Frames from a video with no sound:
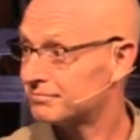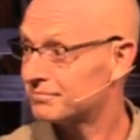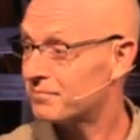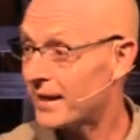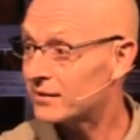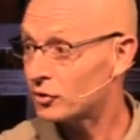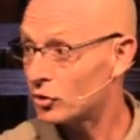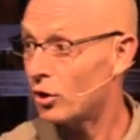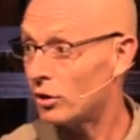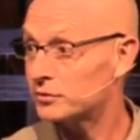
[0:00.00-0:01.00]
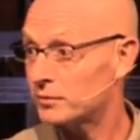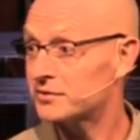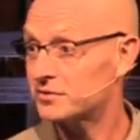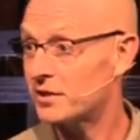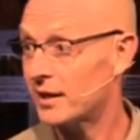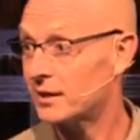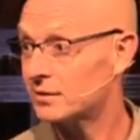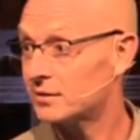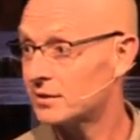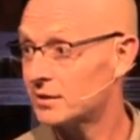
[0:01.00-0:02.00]
That's the call to us today.
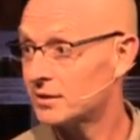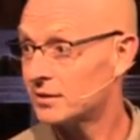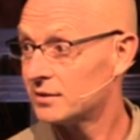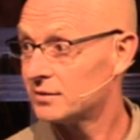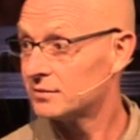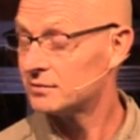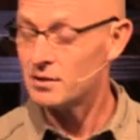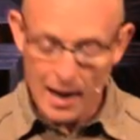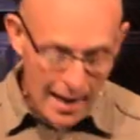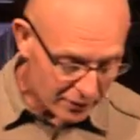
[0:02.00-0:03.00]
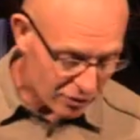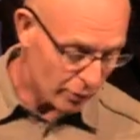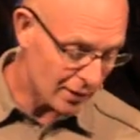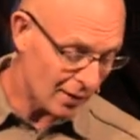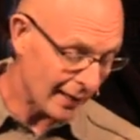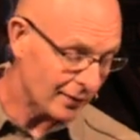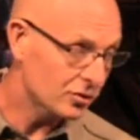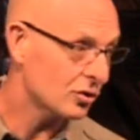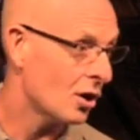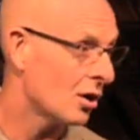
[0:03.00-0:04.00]
Not to end like
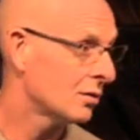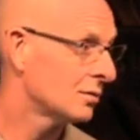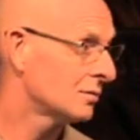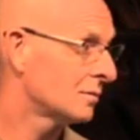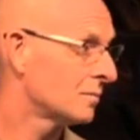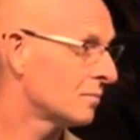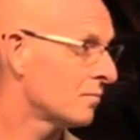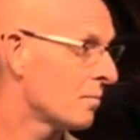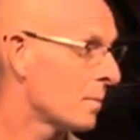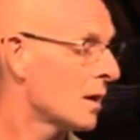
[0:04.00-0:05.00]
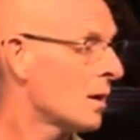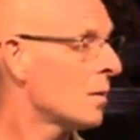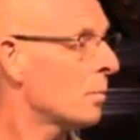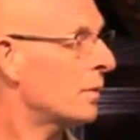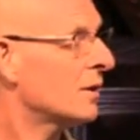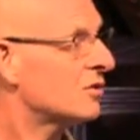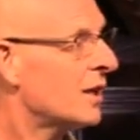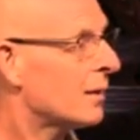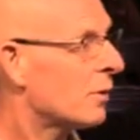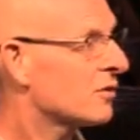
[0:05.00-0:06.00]
Saul, but
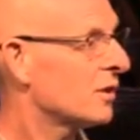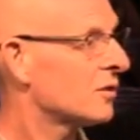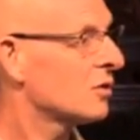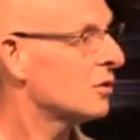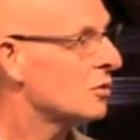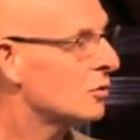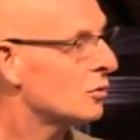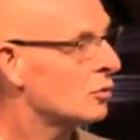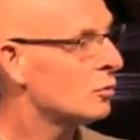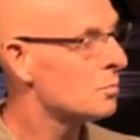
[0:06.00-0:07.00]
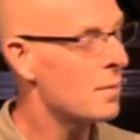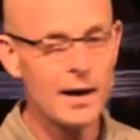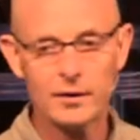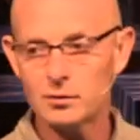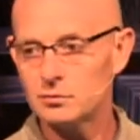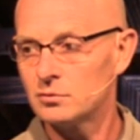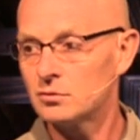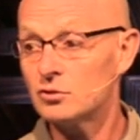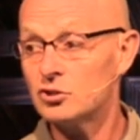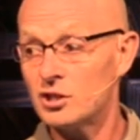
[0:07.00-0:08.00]
instead, watch this, to model
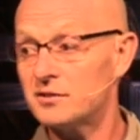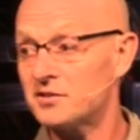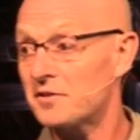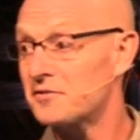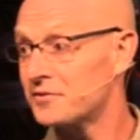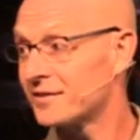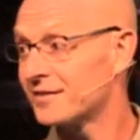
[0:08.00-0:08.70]
Jesus,